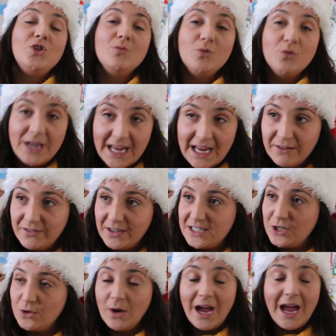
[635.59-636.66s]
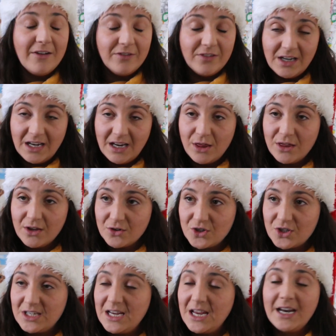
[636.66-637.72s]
You will get a video every Thursday